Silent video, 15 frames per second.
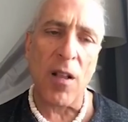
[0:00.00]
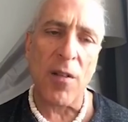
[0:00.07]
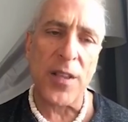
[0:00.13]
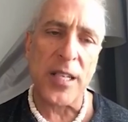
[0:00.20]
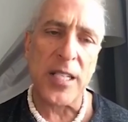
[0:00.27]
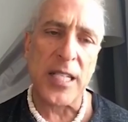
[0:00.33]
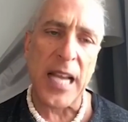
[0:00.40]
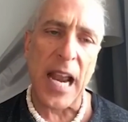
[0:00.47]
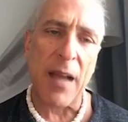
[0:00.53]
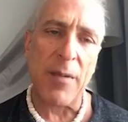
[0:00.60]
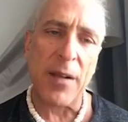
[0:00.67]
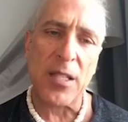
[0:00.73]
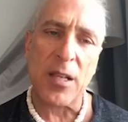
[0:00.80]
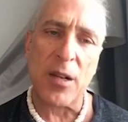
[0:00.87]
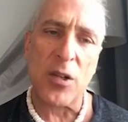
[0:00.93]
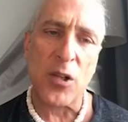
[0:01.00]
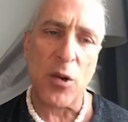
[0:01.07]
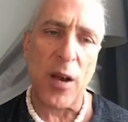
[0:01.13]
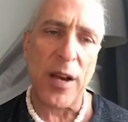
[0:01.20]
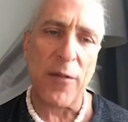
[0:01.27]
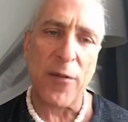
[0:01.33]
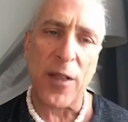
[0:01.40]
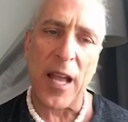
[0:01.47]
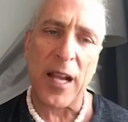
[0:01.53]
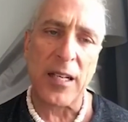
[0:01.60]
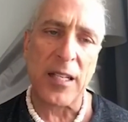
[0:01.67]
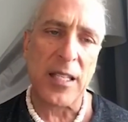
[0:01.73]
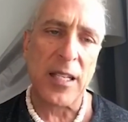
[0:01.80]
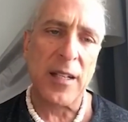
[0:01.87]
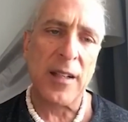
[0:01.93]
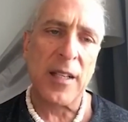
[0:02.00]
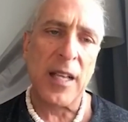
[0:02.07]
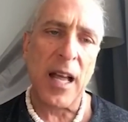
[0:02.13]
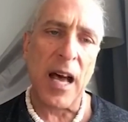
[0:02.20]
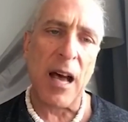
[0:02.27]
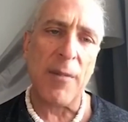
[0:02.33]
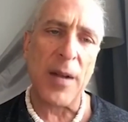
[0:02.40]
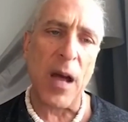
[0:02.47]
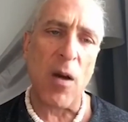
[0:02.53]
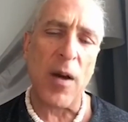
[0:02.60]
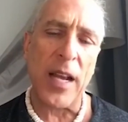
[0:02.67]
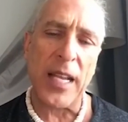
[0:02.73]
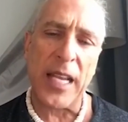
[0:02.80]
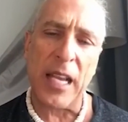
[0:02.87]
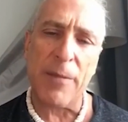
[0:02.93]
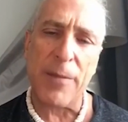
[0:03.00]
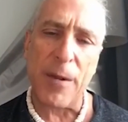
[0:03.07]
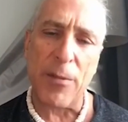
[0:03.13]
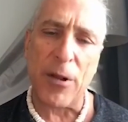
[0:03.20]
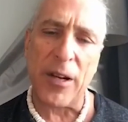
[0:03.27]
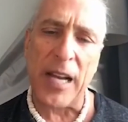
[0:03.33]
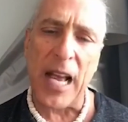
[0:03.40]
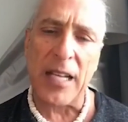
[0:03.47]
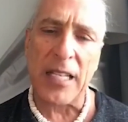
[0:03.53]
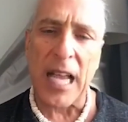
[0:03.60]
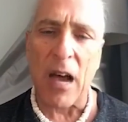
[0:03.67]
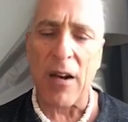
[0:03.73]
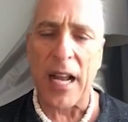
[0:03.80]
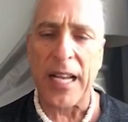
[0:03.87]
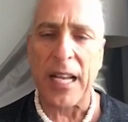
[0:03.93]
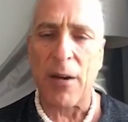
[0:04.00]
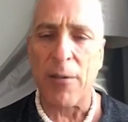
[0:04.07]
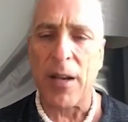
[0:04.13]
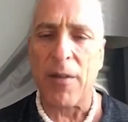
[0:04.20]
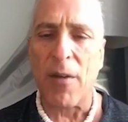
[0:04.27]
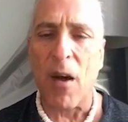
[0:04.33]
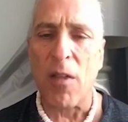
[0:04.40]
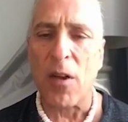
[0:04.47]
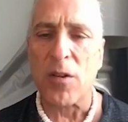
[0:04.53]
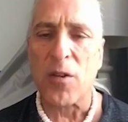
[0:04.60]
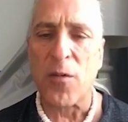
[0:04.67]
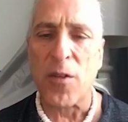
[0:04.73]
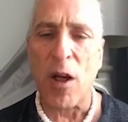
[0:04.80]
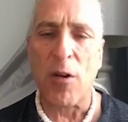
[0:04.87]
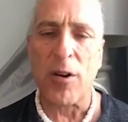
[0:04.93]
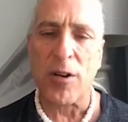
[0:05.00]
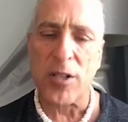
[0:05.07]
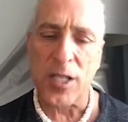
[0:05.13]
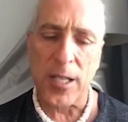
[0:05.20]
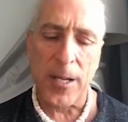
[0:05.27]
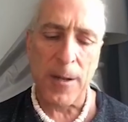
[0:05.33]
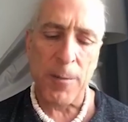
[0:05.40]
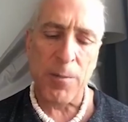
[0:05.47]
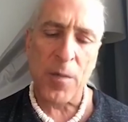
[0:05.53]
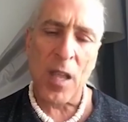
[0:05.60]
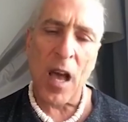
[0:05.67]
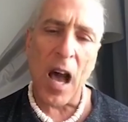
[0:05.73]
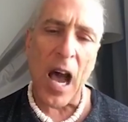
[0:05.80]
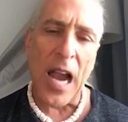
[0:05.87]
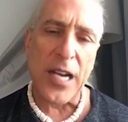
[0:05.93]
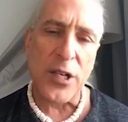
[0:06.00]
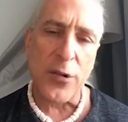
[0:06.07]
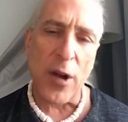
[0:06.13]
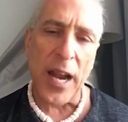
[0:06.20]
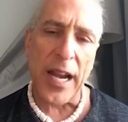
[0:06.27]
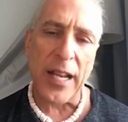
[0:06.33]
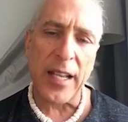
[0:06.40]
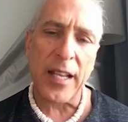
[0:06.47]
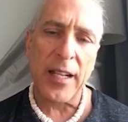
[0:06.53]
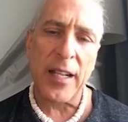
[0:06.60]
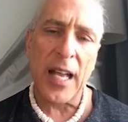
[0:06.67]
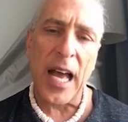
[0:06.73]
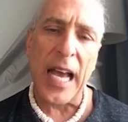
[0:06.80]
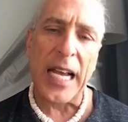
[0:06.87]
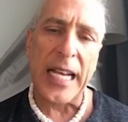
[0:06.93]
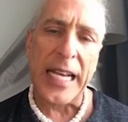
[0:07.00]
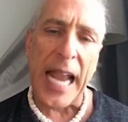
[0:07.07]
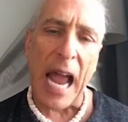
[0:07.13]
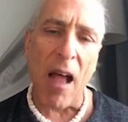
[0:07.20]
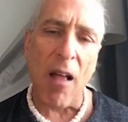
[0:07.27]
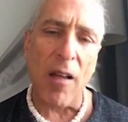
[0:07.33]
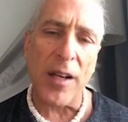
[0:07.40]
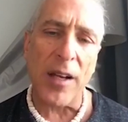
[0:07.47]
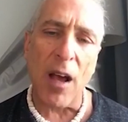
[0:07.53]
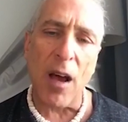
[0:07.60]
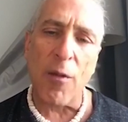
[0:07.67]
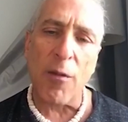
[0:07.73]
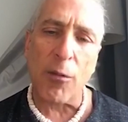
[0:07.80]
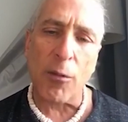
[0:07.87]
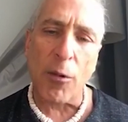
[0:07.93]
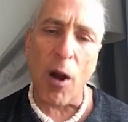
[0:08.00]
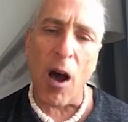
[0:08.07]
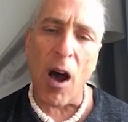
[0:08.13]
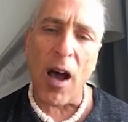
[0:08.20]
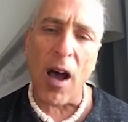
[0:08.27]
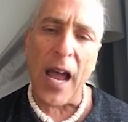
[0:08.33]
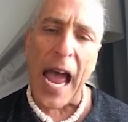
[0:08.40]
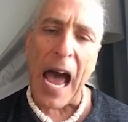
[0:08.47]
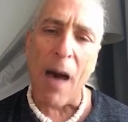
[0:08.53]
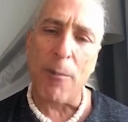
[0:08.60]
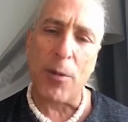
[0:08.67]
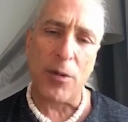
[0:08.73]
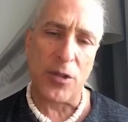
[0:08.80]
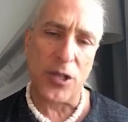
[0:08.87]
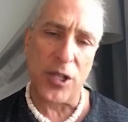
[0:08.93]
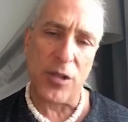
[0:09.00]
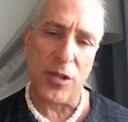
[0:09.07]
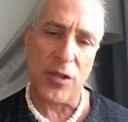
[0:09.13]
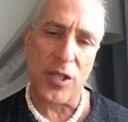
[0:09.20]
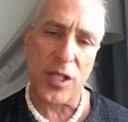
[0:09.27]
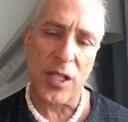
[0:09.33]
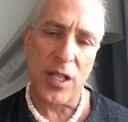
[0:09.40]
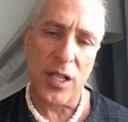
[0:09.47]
this damage. So joint flex. Now, again, people are going to ask, how do I get rid of all those floaters? I drank a gallon of raw apple juice,